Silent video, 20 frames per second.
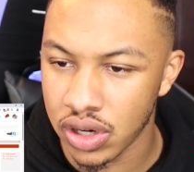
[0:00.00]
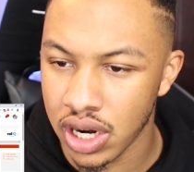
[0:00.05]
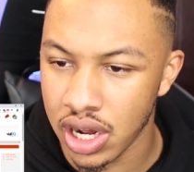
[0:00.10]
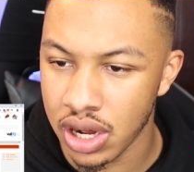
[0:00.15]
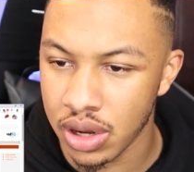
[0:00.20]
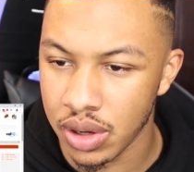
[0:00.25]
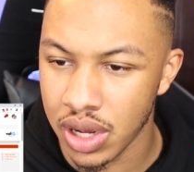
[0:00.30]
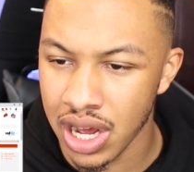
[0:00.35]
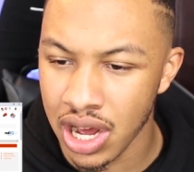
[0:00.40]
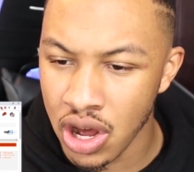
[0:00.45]

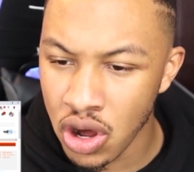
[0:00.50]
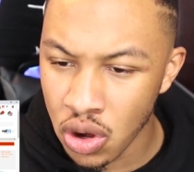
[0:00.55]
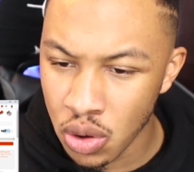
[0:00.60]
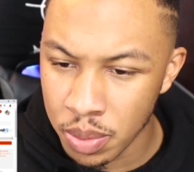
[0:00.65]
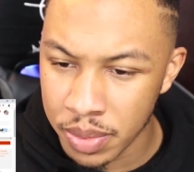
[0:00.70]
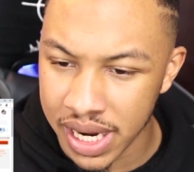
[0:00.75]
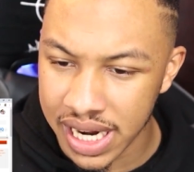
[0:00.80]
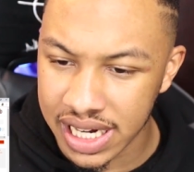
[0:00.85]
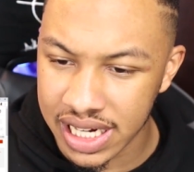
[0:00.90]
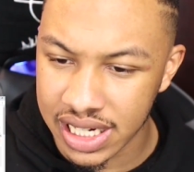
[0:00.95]
Oh
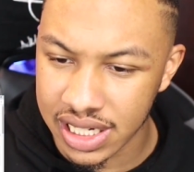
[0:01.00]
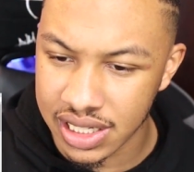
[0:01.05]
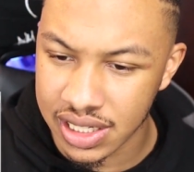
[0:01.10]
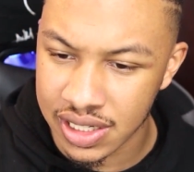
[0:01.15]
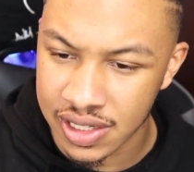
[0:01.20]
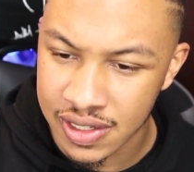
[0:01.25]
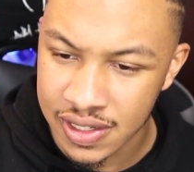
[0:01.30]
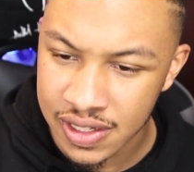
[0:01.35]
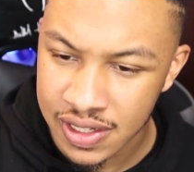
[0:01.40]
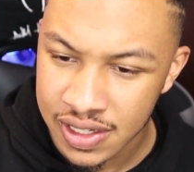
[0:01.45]
my god.
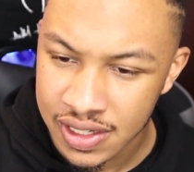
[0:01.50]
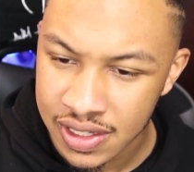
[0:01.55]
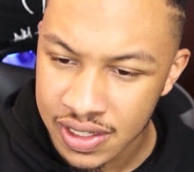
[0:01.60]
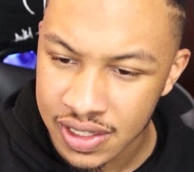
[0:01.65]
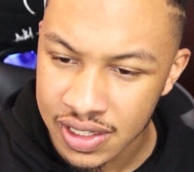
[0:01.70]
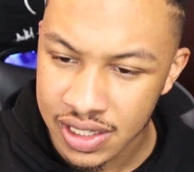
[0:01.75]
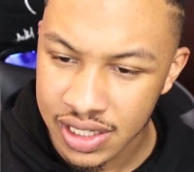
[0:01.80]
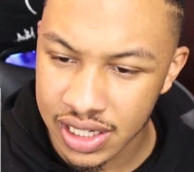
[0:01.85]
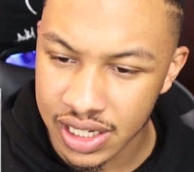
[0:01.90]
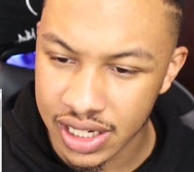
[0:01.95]

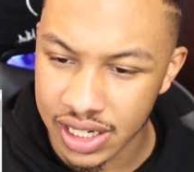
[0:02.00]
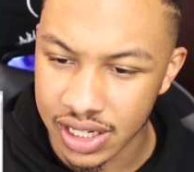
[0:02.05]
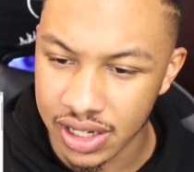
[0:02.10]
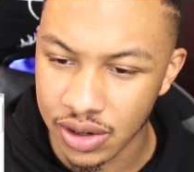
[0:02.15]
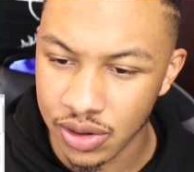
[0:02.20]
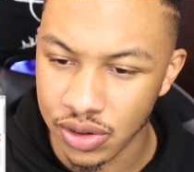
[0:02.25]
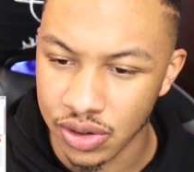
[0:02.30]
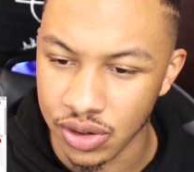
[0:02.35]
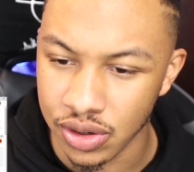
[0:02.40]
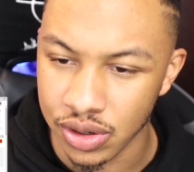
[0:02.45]
Yeah,
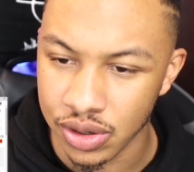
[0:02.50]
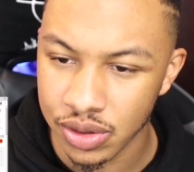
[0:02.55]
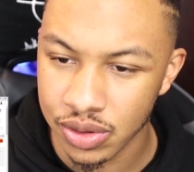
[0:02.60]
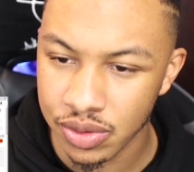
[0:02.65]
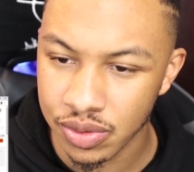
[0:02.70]
hold on.